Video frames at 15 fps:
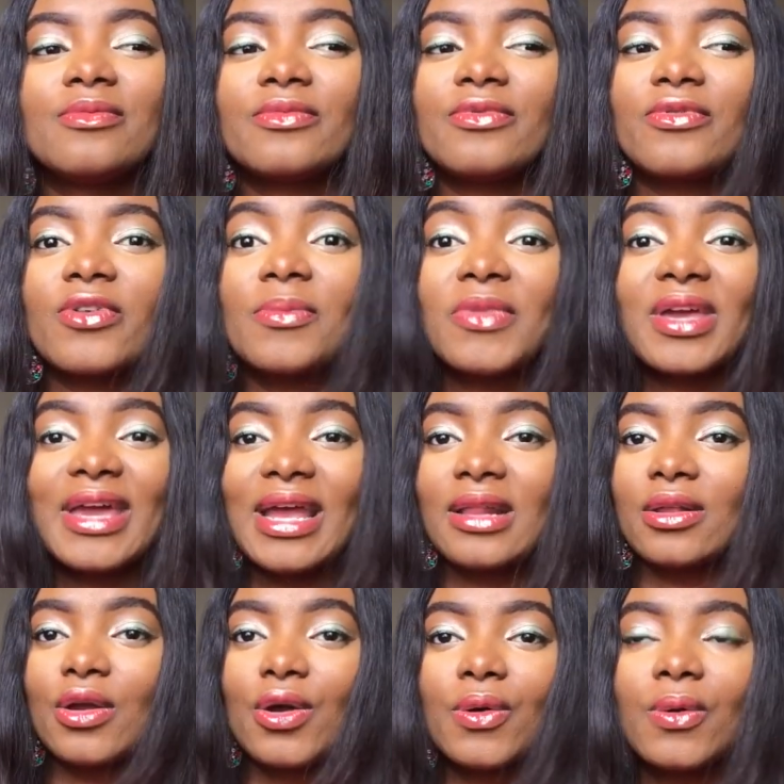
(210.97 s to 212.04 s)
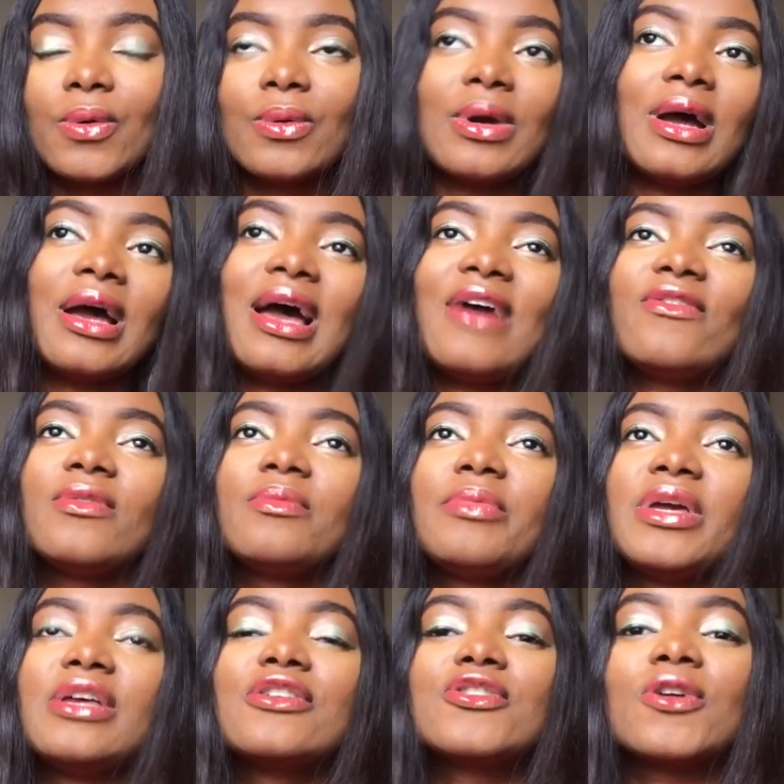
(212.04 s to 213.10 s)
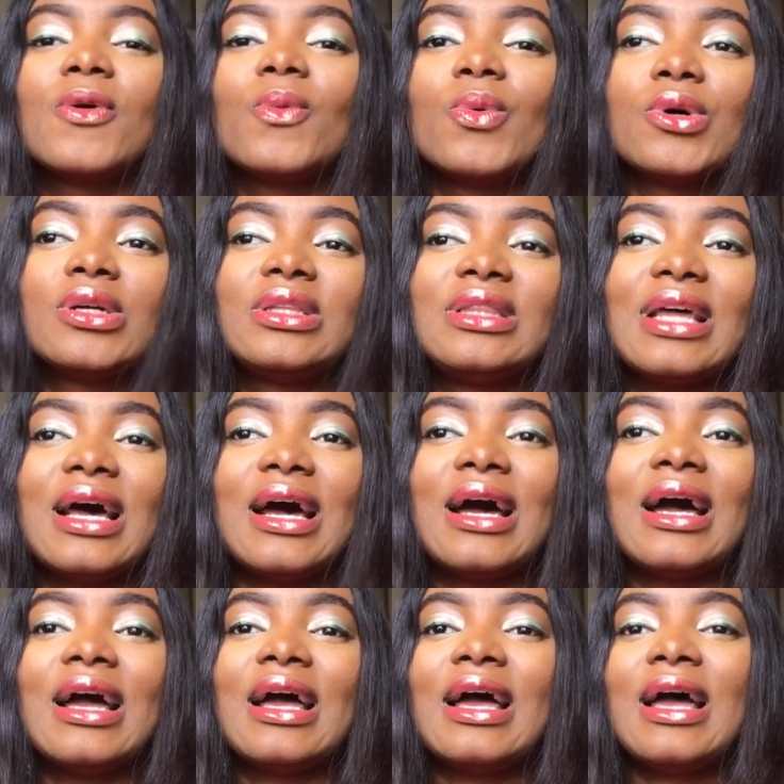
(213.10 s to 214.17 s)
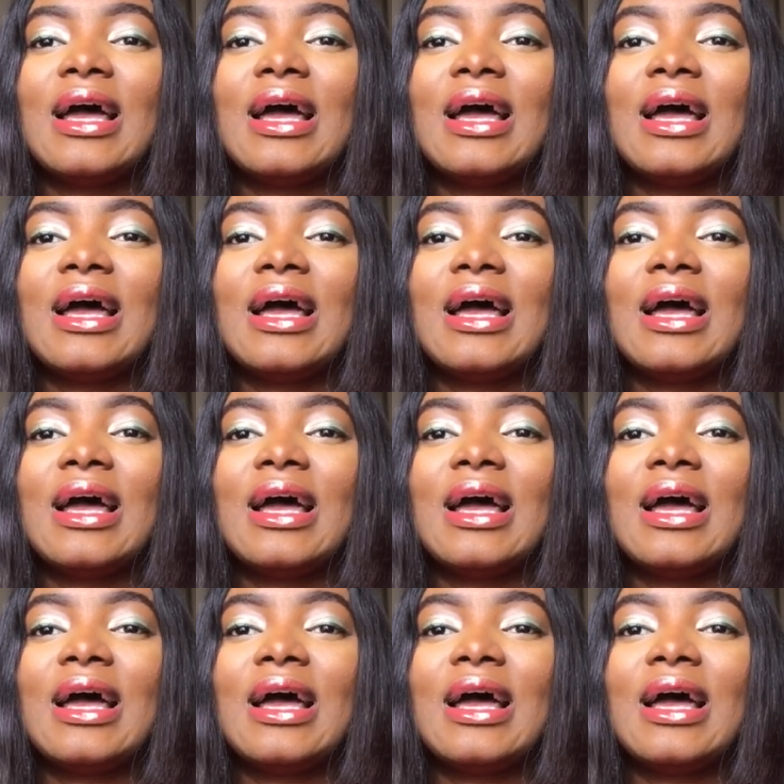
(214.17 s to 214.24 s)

from the get-go, I haven't been someone that